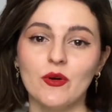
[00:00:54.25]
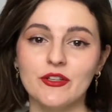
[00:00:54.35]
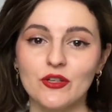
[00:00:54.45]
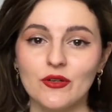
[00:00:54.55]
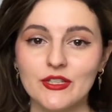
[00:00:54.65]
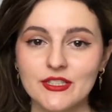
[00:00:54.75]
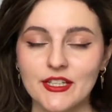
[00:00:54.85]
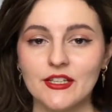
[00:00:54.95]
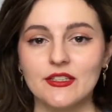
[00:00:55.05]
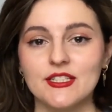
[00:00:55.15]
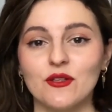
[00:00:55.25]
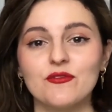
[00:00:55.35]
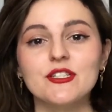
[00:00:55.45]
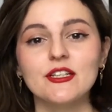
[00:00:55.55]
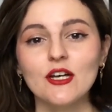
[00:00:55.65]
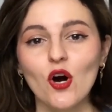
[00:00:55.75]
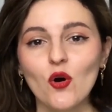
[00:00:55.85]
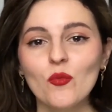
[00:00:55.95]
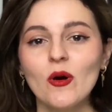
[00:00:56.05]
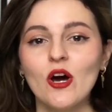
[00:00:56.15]
when you're taking selfies at
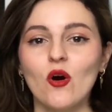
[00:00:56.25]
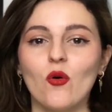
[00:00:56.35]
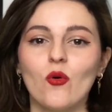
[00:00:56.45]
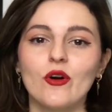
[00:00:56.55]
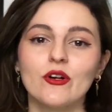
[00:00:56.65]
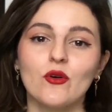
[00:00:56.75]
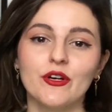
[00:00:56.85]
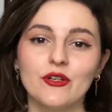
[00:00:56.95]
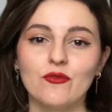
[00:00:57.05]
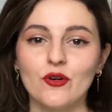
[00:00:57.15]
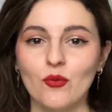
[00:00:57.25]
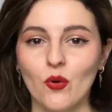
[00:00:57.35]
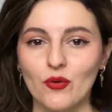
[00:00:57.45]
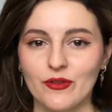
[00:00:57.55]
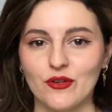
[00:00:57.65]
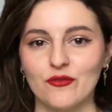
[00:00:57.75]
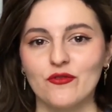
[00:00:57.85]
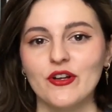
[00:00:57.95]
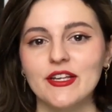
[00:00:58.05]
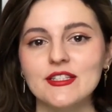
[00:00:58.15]
home or going for a walk with
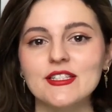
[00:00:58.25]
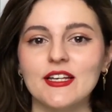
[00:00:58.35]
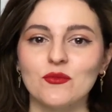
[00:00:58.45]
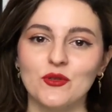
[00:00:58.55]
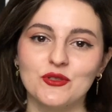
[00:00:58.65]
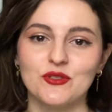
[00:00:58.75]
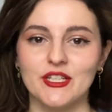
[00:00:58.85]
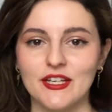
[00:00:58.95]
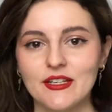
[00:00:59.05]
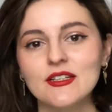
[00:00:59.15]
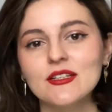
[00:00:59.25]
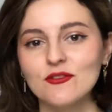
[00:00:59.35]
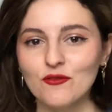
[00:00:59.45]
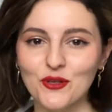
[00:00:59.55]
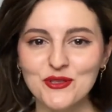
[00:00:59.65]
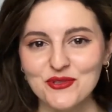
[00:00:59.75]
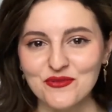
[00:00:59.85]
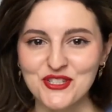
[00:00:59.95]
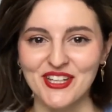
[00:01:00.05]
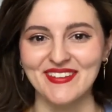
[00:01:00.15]
your friends and want to take
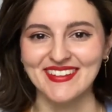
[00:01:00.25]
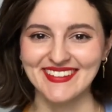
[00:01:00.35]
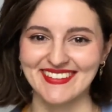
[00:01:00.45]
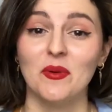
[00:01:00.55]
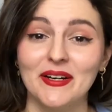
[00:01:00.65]
photos of each other.